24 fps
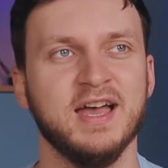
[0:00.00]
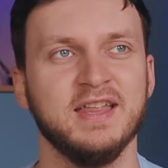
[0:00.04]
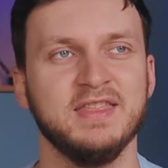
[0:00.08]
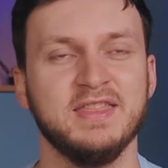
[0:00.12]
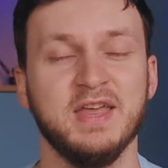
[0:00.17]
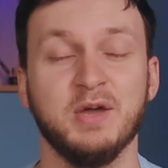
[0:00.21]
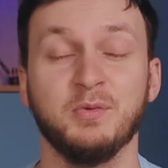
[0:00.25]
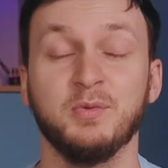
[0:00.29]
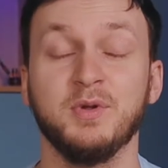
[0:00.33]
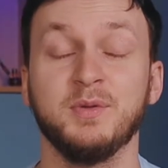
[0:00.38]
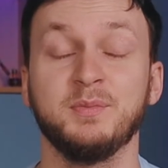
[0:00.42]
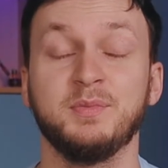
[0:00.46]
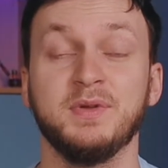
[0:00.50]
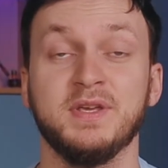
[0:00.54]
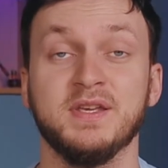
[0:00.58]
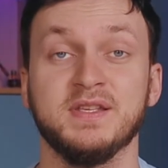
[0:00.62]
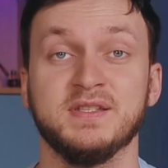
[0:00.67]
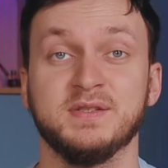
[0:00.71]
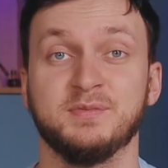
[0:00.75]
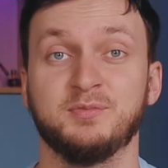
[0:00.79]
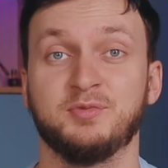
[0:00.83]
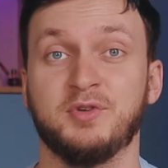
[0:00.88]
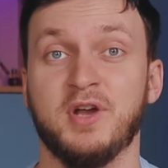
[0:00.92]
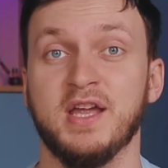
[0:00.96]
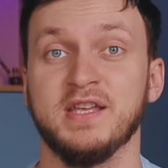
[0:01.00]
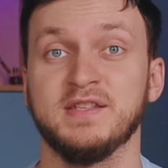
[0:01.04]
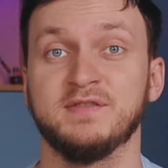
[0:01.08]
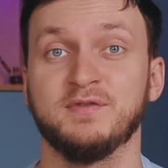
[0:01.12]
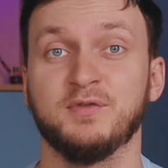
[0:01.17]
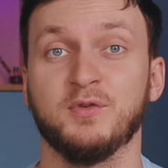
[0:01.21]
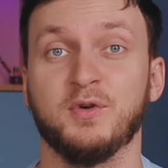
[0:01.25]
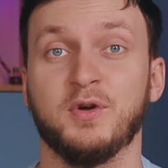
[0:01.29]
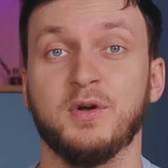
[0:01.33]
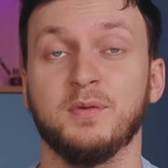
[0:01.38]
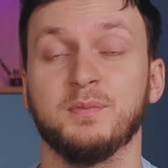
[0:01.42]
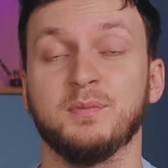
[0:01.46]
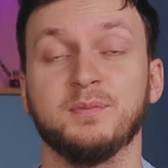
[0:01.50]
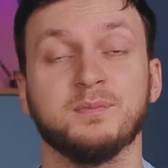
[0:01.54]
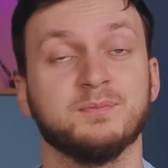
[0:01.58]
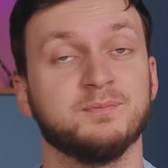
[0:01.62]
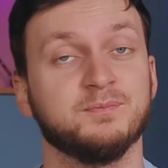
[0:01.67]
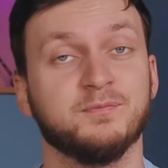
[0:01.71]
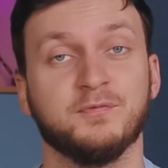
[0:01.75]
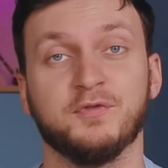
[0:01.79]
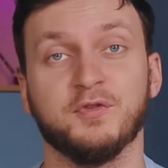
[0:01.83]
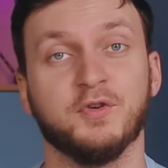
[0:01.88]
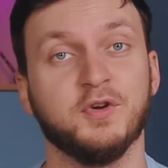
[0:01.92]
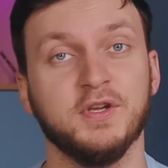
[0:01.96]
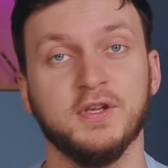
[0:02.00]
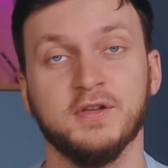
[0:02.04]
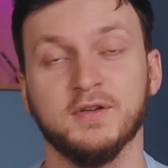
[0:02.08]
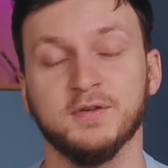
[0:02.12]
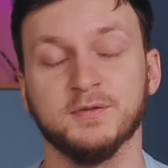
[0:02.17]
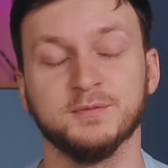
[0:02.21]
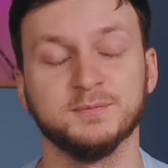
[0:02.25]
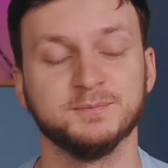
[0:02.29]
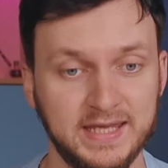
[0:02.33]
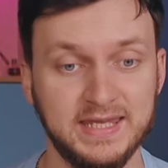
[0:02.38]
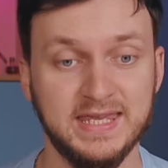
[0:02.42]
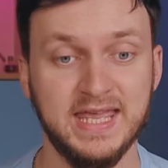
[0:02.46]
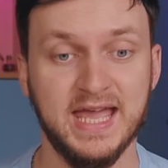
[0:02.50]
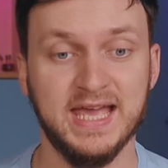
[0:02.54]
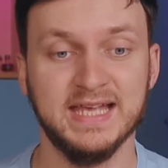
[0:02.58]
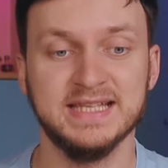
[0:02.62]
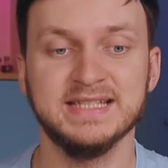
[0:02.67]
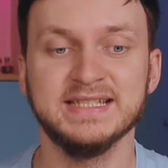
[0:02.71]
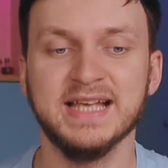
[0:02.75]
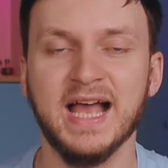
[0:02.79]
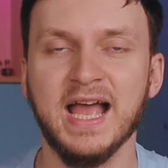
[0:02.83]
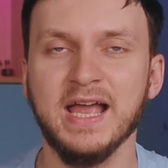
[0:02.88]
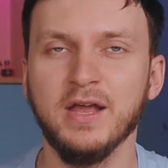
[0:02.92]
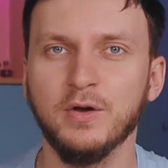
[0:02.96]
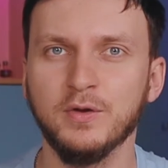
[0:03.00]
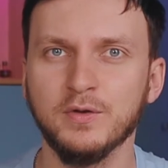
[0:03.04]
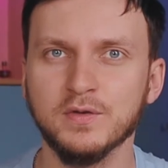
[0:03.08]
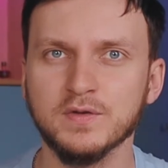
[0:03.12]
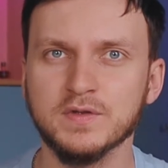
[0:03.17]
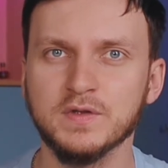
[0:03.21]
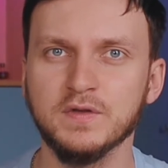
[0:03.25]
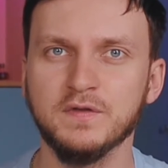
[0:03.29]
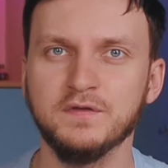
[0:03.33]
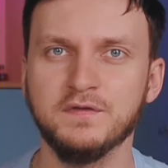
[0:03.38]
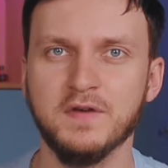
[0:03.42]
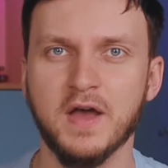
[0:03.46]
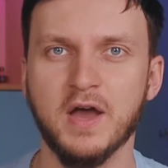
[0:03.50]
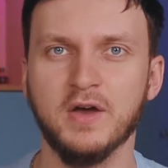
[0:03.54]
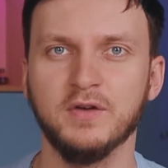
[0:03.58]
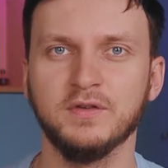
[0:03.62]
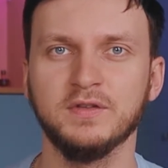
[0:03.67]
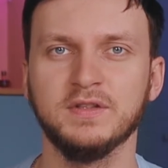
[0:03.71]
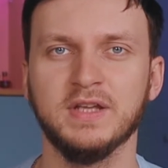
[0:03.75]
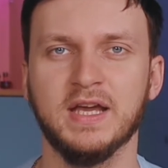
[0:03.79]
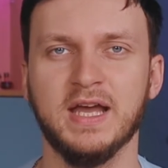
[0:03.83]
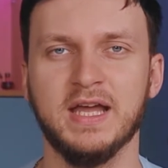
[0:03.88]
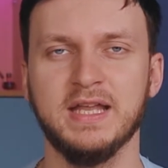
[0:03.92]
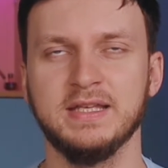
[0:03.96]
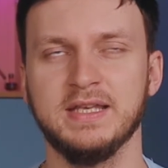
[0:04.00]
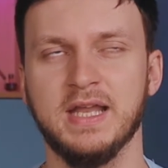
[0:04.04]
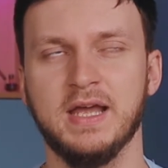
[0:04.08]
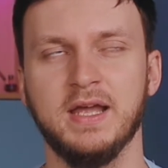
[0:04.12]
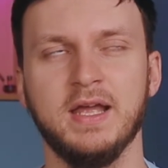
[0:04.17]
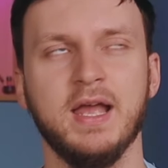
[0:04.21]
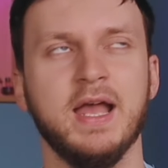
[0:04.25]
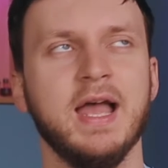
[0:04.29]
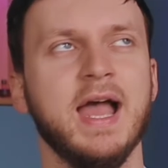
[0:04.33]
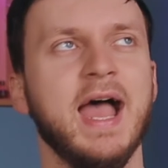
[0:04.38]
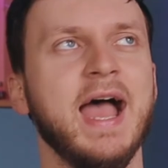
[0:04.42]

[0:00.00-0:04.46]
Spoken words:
That will be a surprise for you. Yes, I also found an...